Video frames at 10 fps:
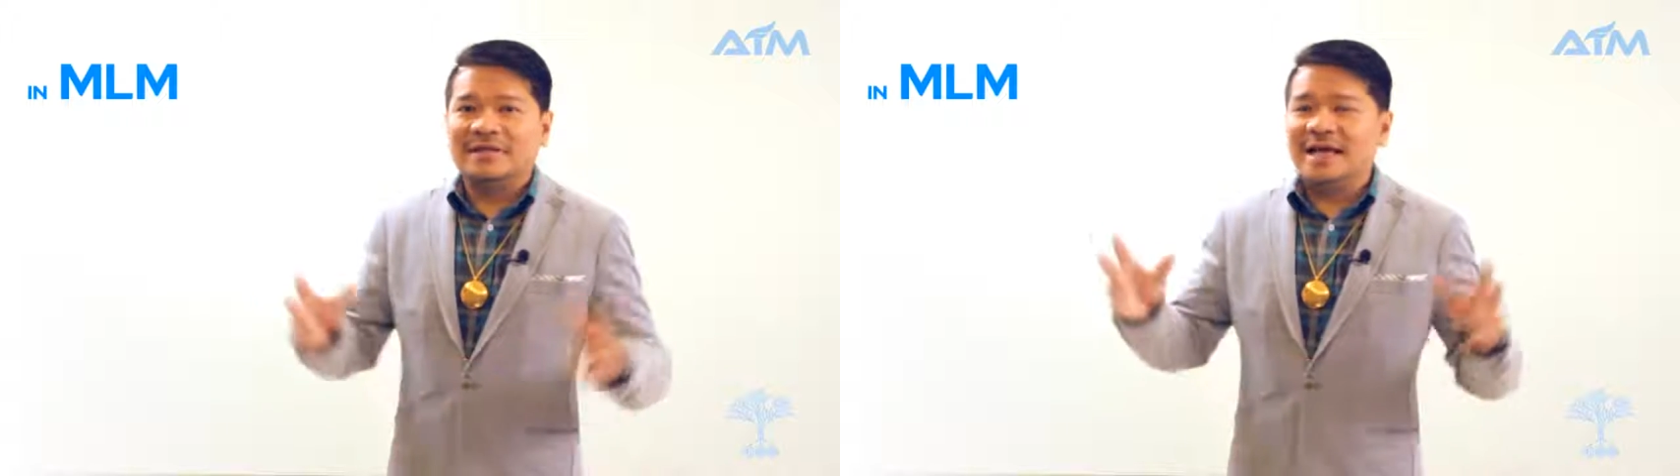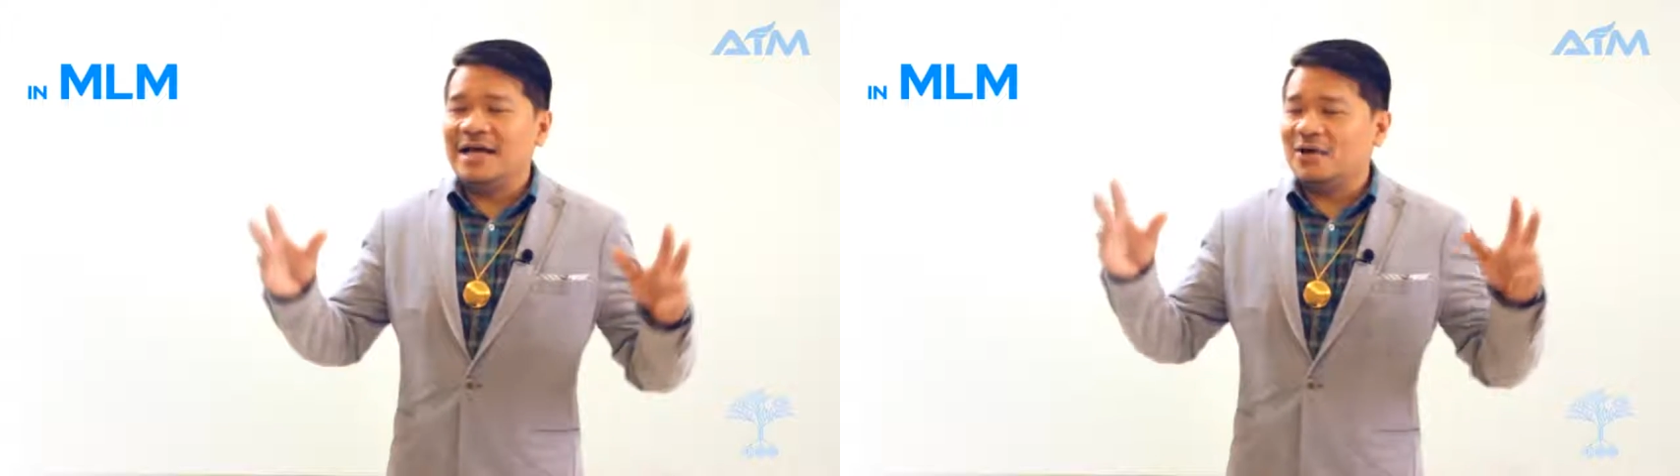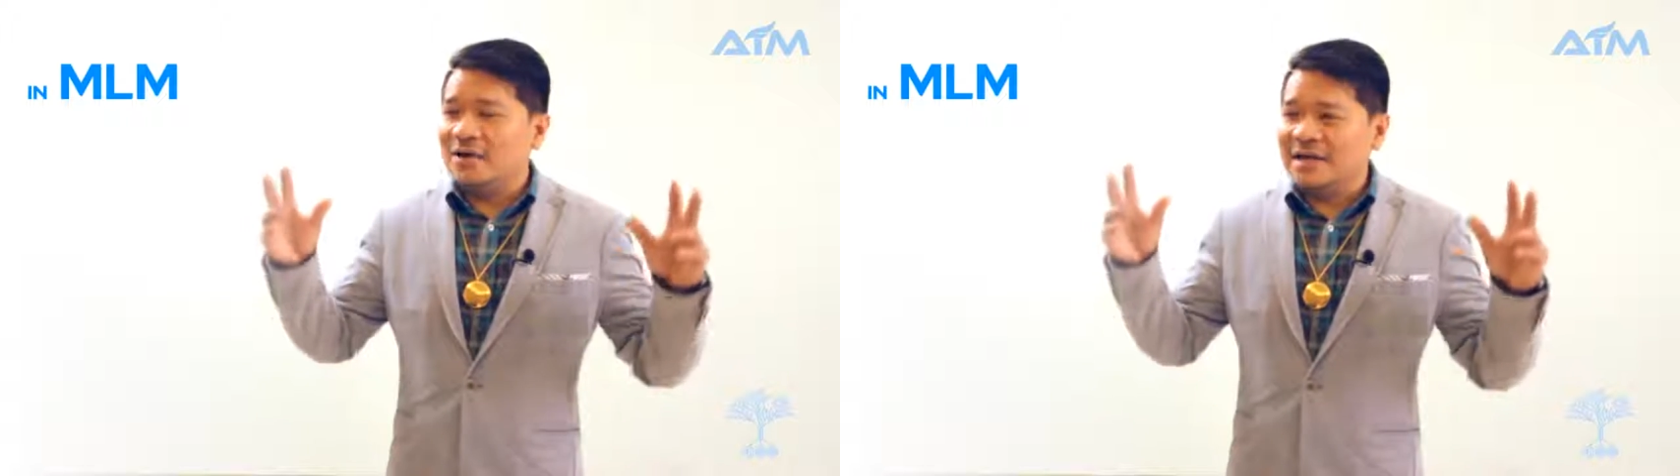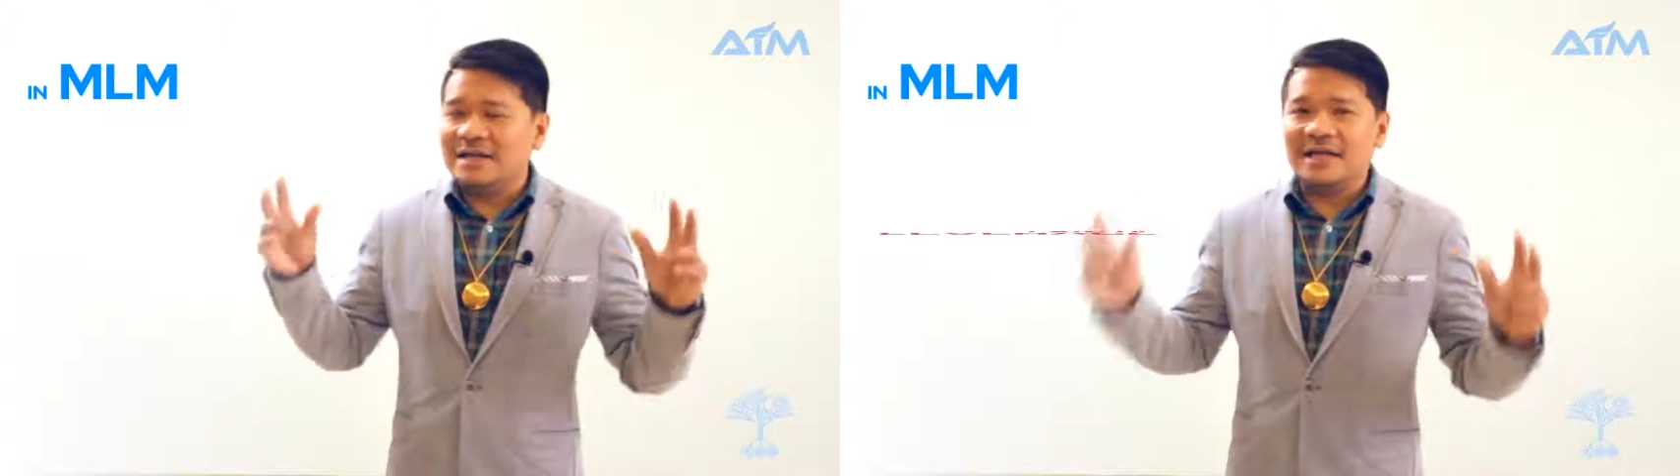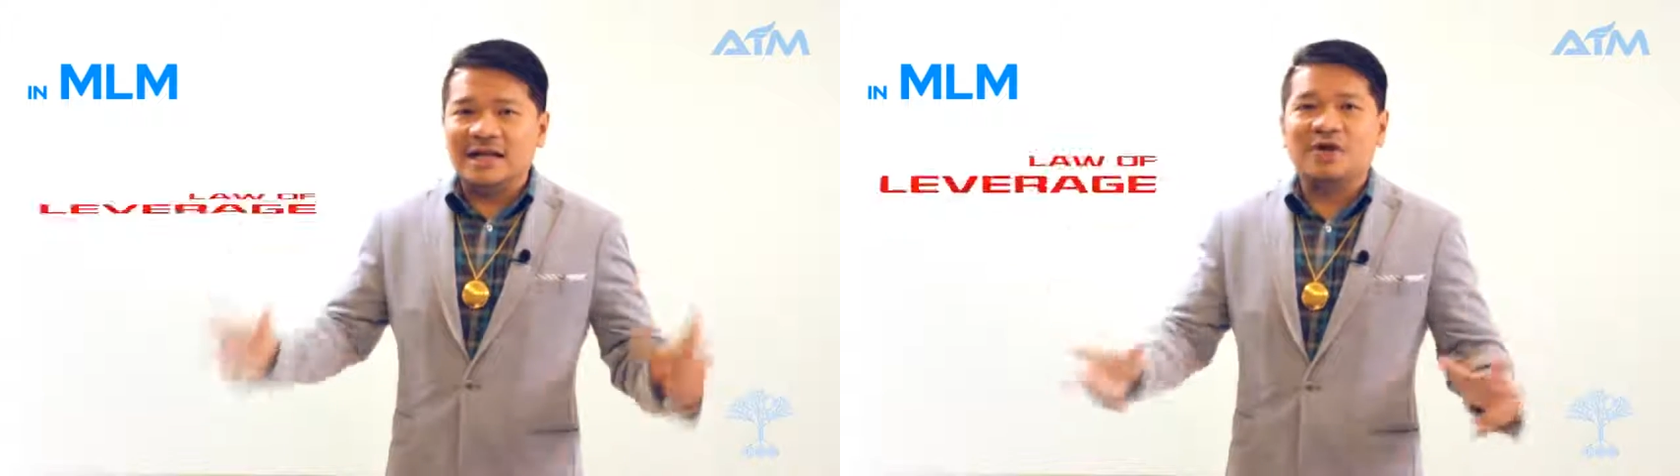They call
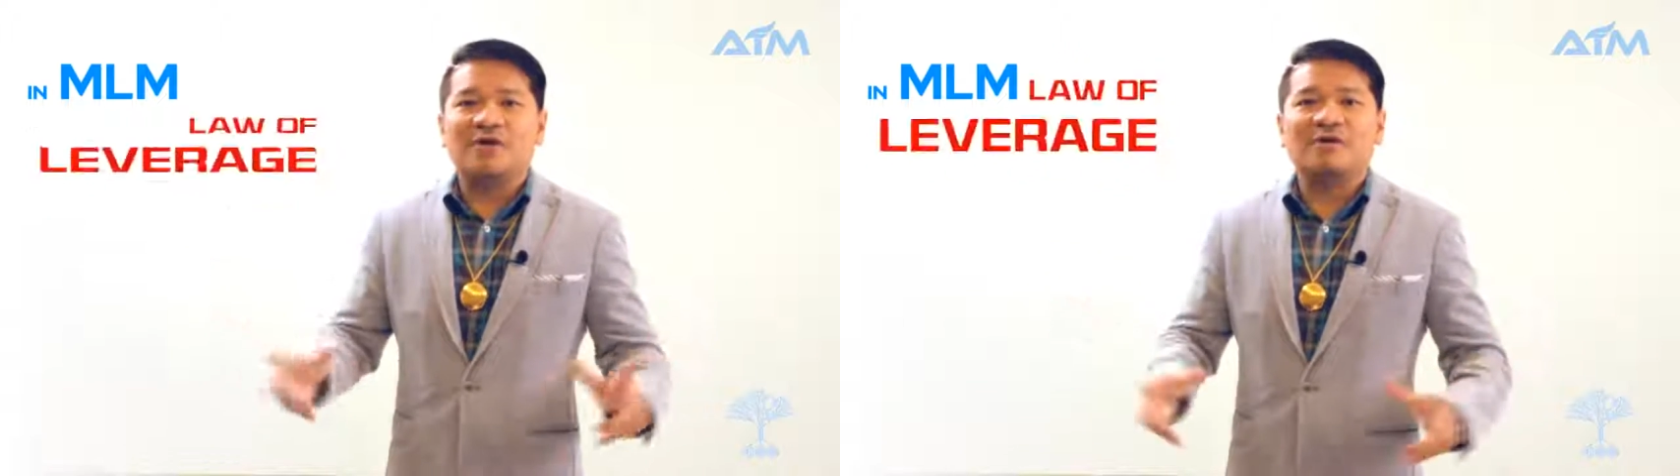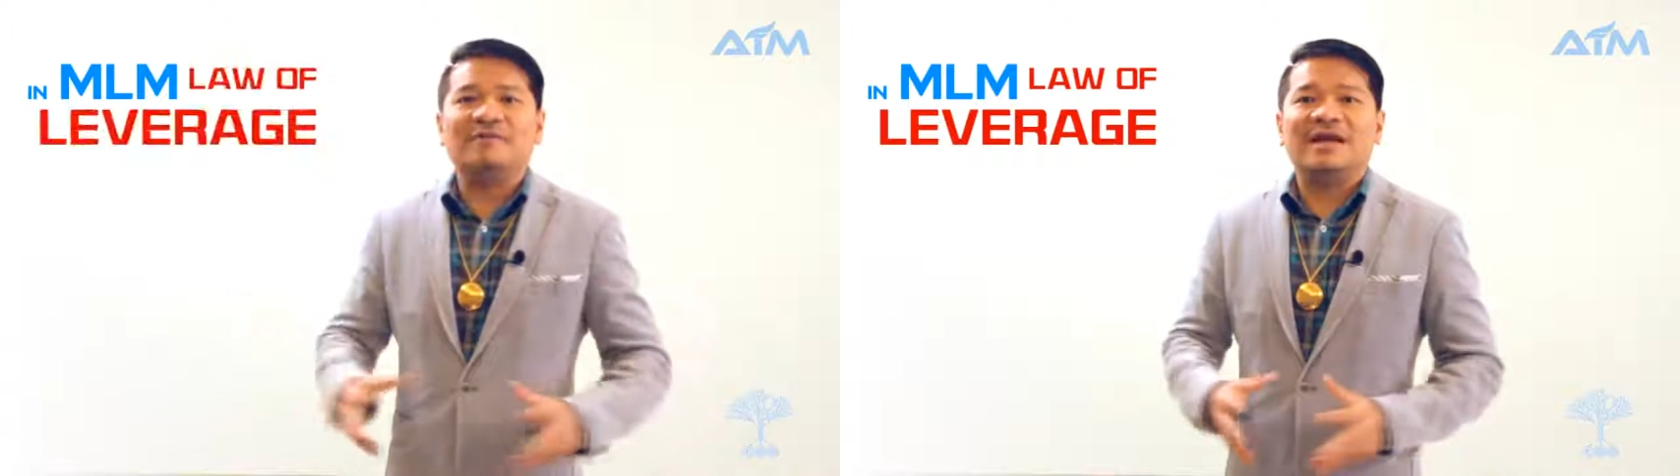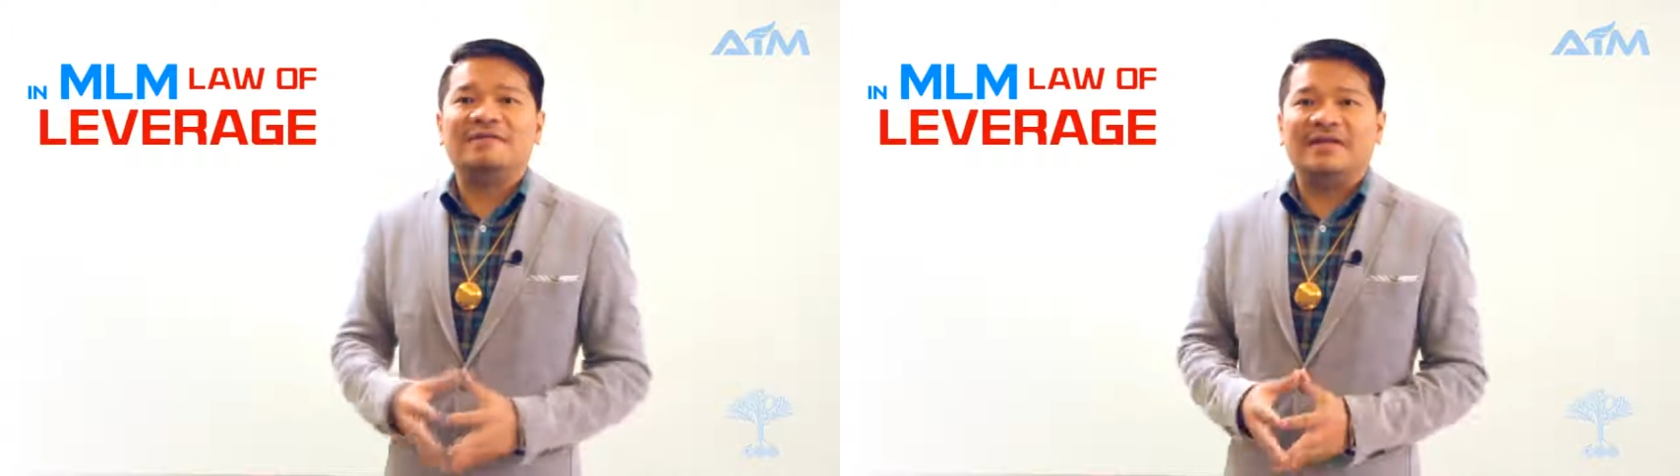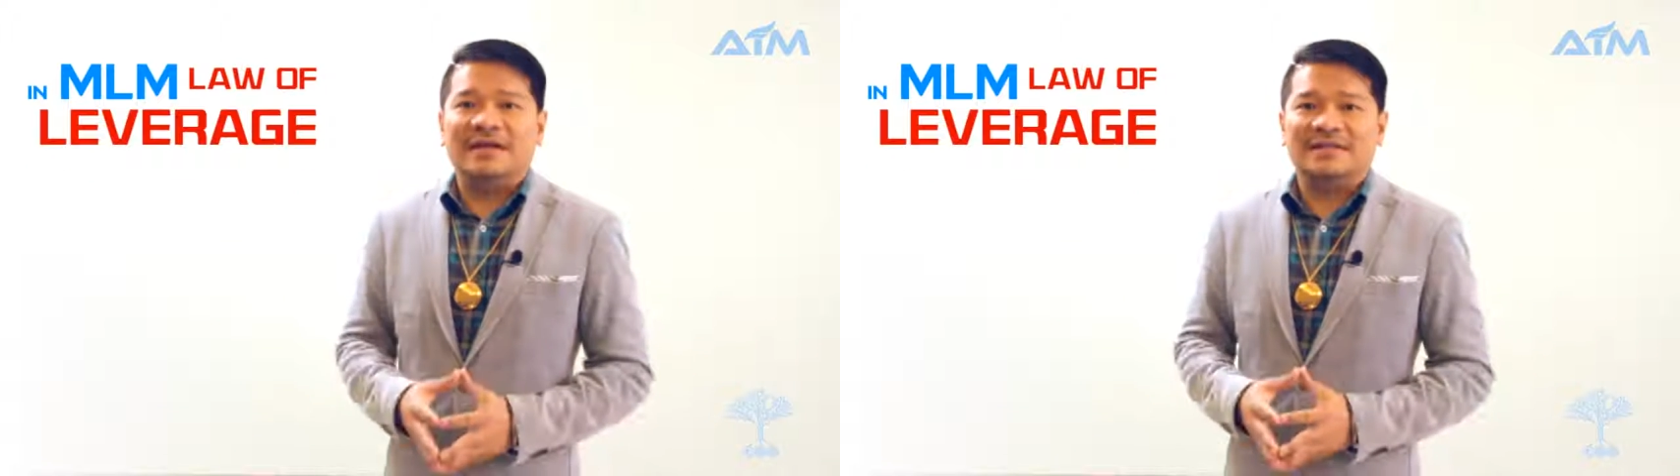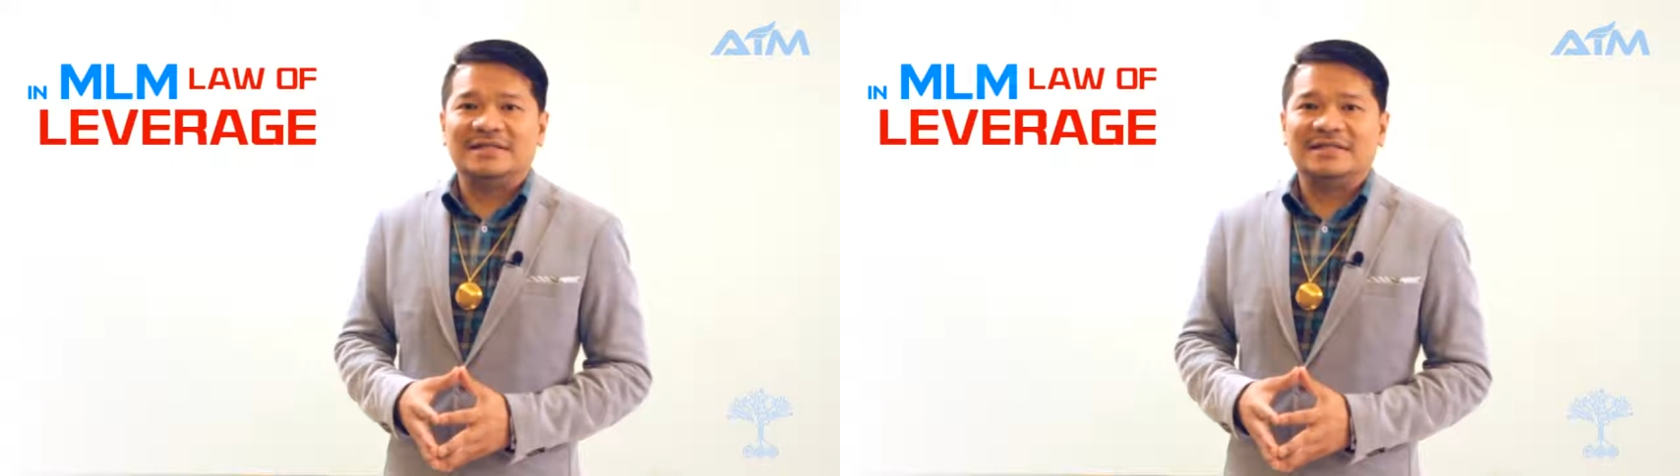it the law of leverage.